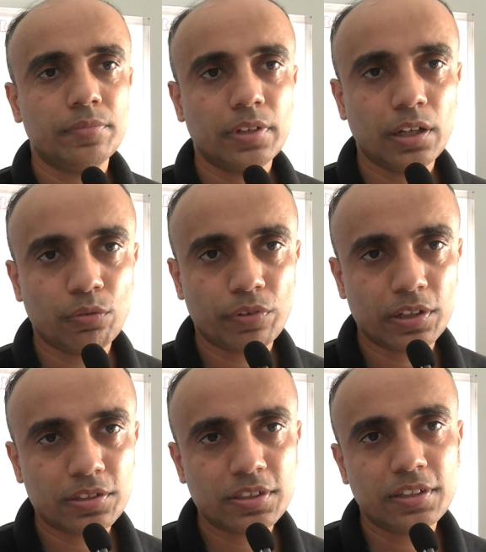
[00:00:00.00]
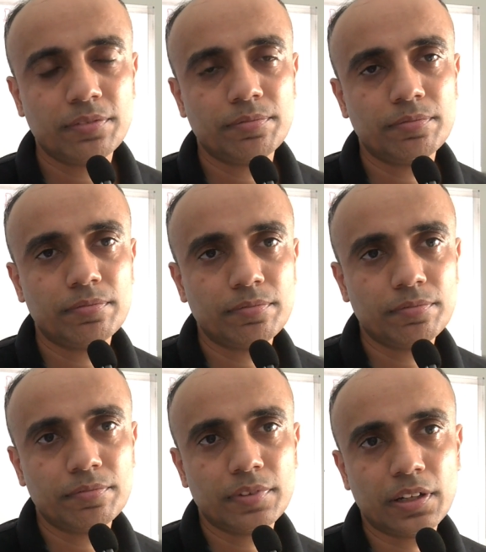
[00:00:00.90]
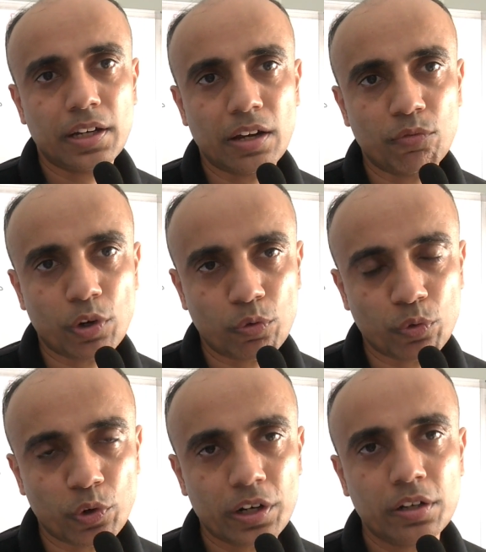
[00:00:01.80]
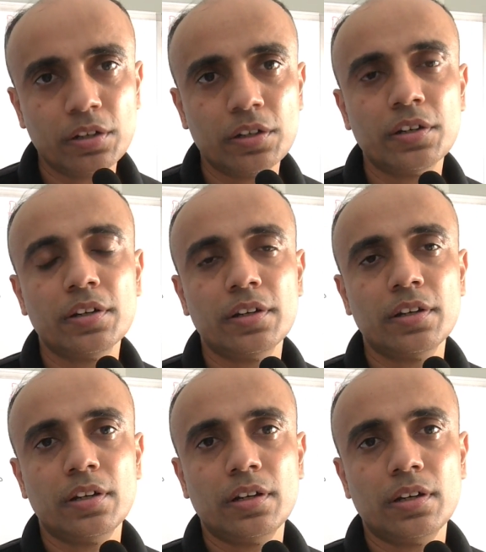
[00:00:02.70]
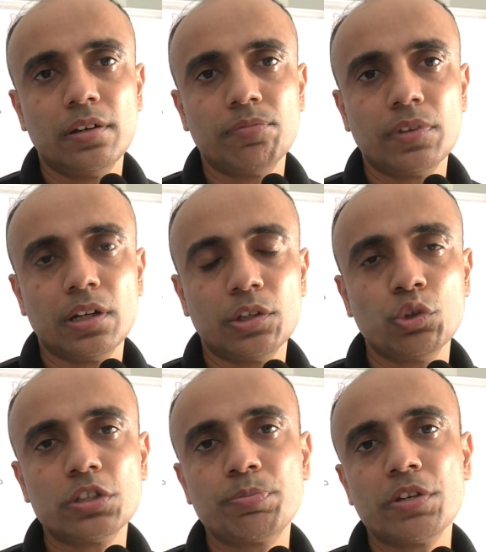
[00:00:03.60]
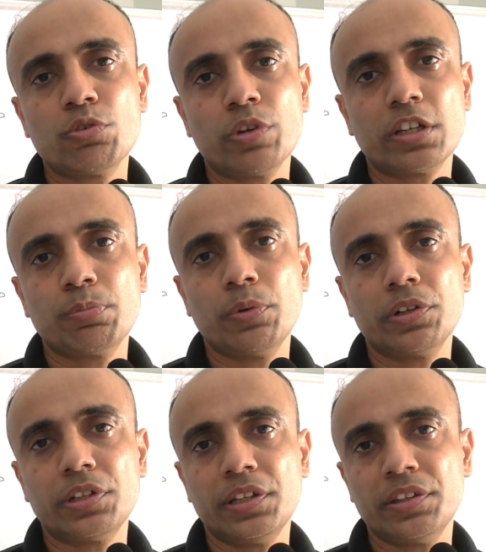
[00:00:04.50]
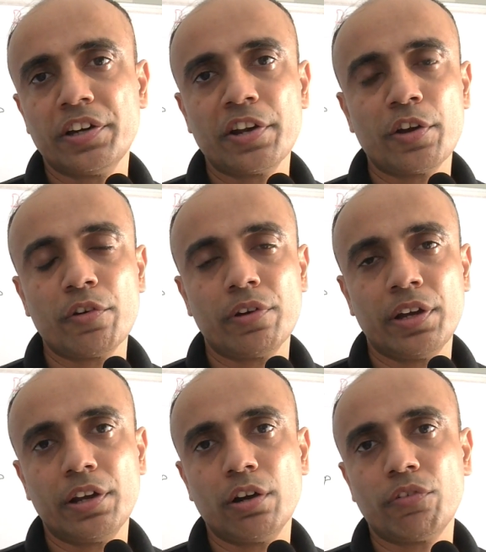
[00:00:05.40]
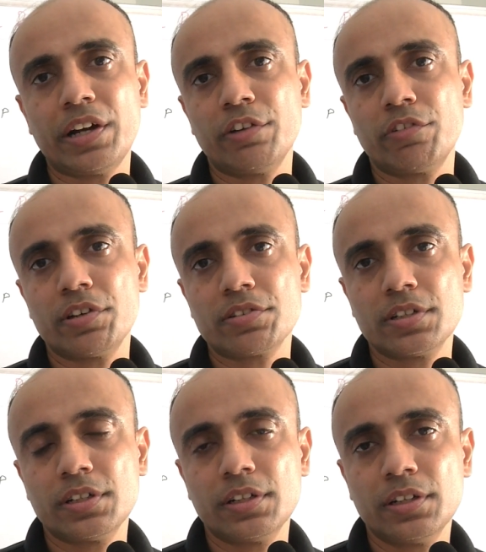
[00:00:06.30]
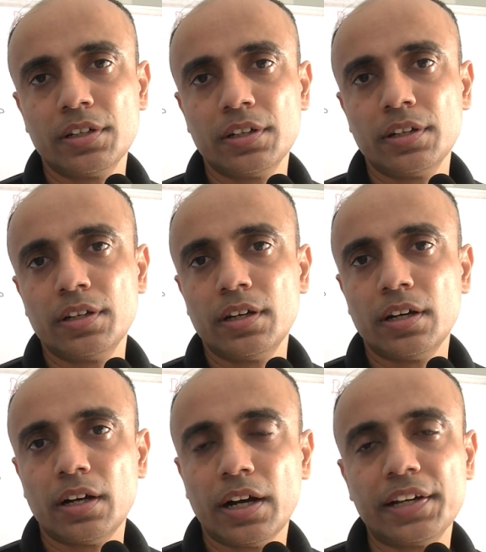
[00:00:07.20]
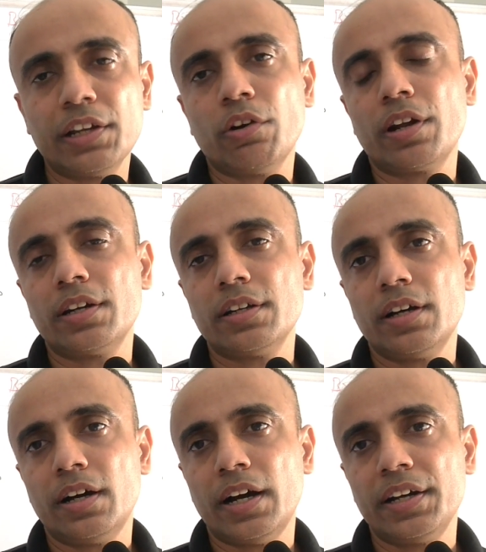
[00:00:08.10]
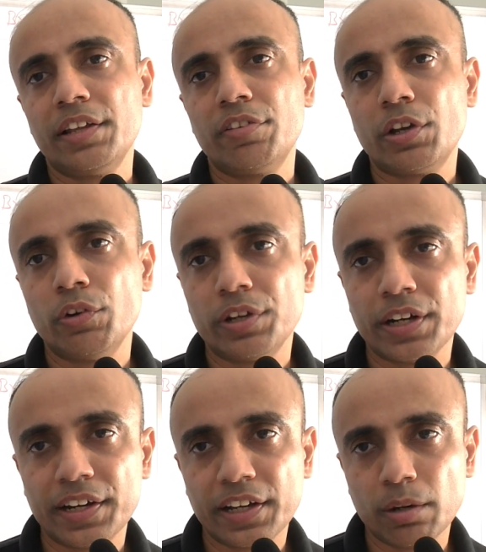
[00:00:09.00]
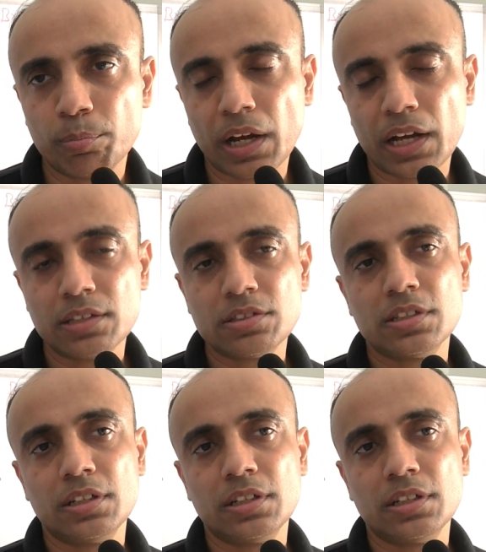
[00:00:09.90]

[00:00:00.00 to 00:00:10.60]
Hello friends, I'm Varun Vohra, a US-based known expert in the area of IT risk, IT audit, IT security and IT compliance.